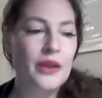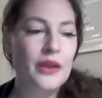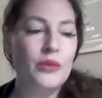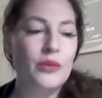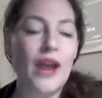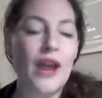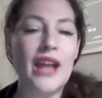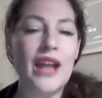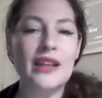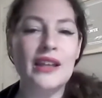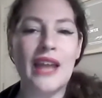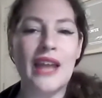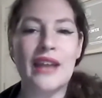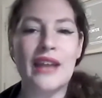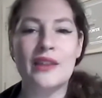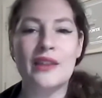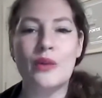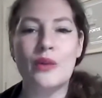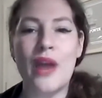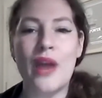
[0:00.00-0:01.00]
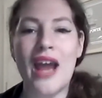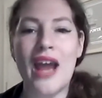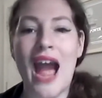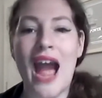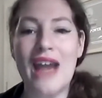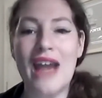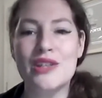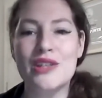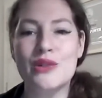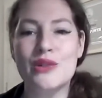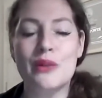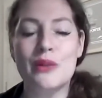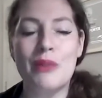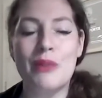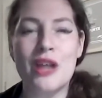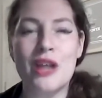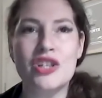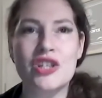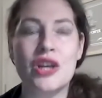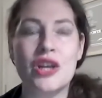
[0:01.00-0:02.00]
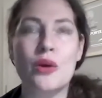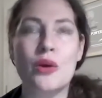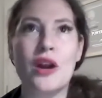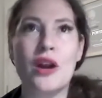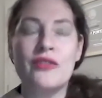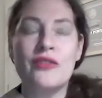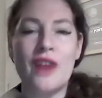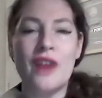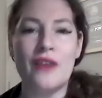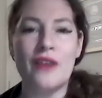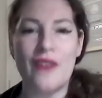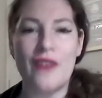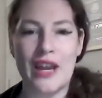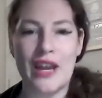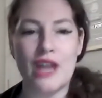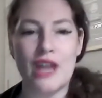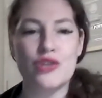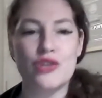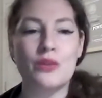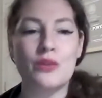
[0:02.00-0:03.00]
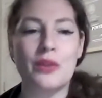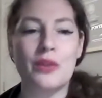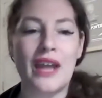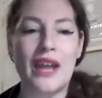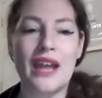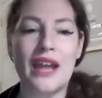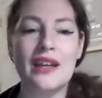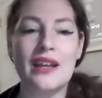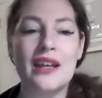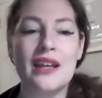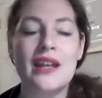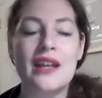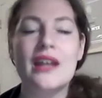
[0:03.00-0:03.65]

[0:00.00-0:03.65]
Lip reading: right, like the way I do a budget or a financial plan,